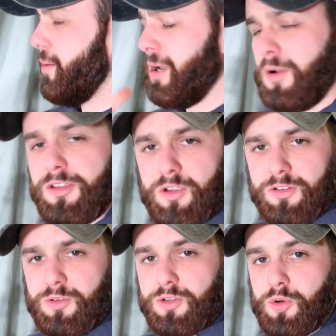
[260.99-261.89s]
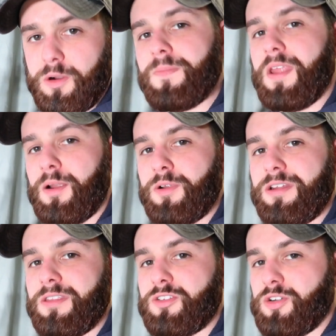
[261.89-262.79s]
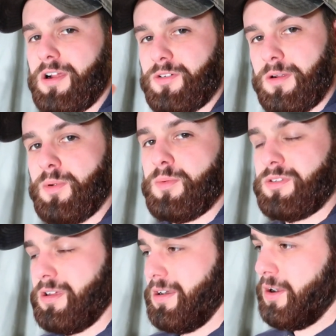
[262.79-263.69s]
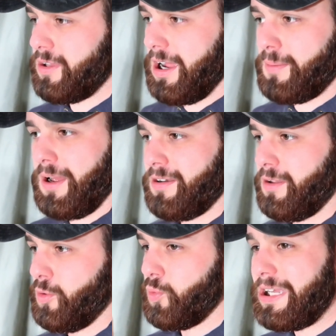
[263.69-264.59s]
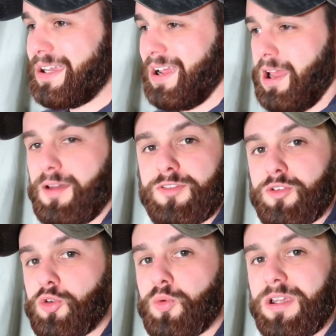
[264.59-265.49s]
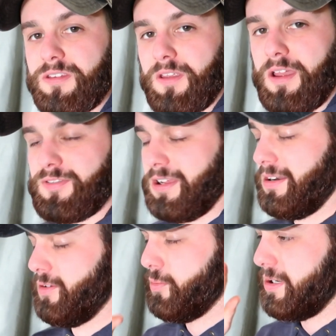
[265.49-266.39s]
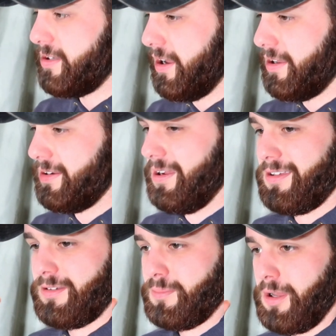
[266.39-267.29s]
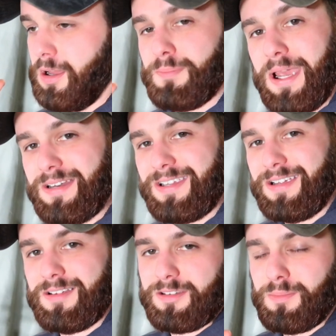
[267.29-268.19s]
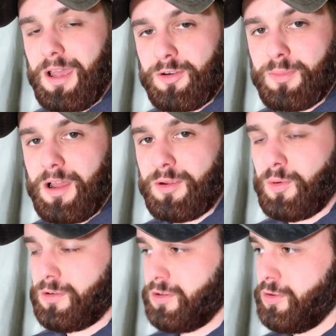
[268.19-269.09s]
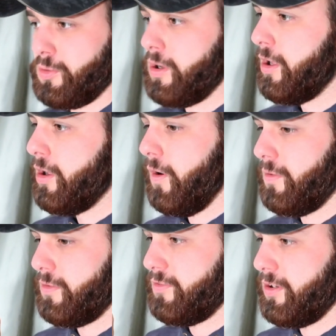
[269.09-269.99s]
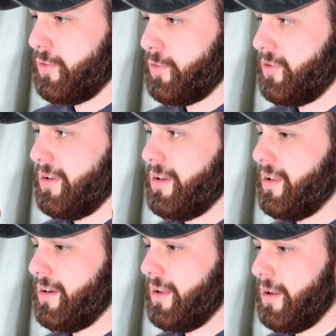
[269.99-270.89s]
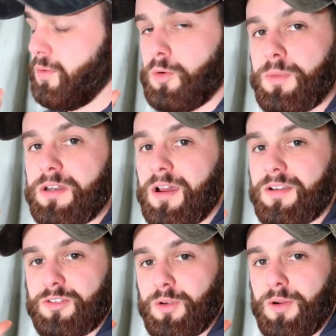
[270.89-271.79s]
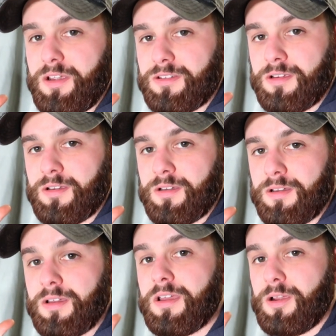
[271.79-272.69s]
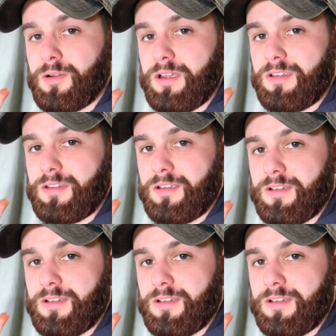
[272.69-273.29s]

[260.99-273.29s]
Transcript: But anyways, long story short, I redid this tractor and I'm almost done. I only got about another 1.5 to 2 weeks left and then it'll be done. Got some painting, some minor body work to do on the fenders, and then we'll be done. So anyways, here it is.